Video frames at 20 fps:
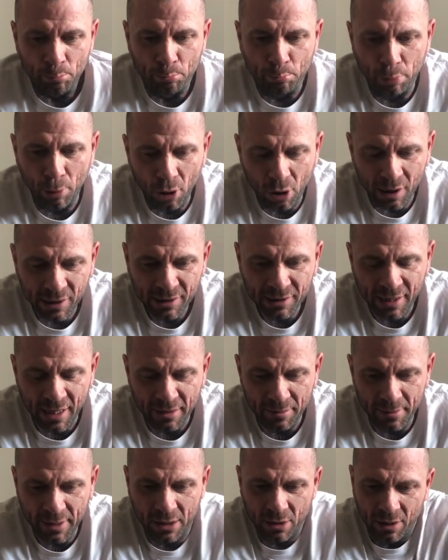But instead
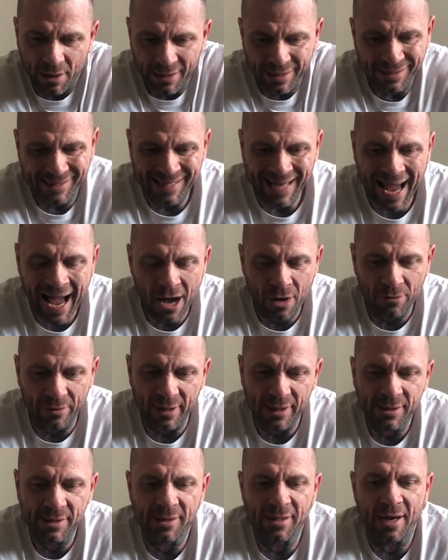of me going down
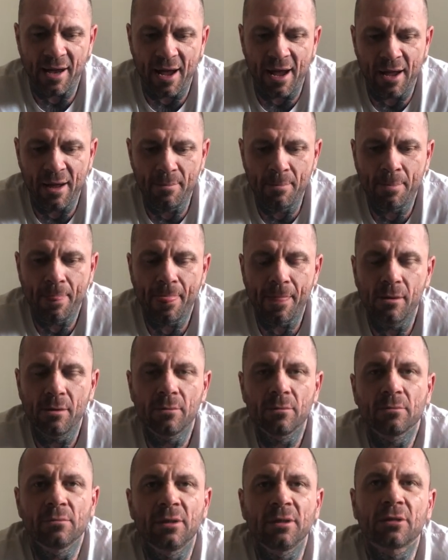this time,
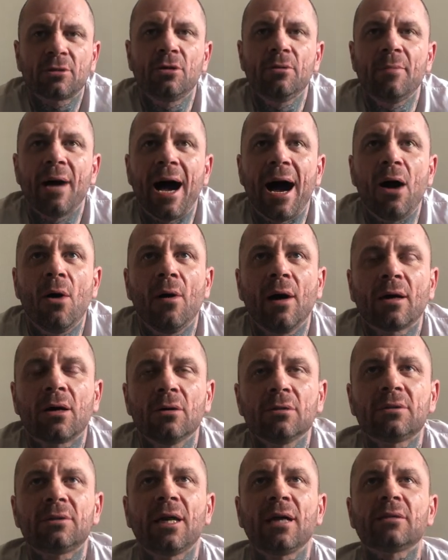when I come out, I
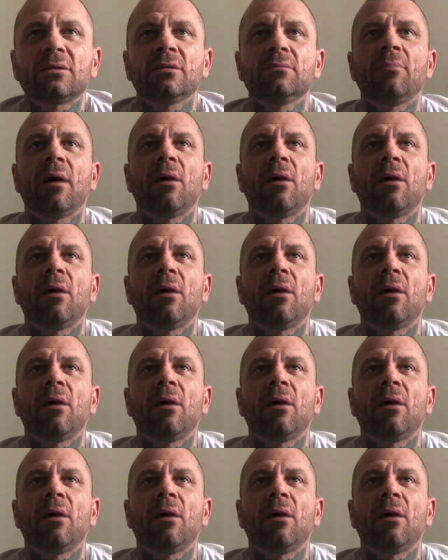contacted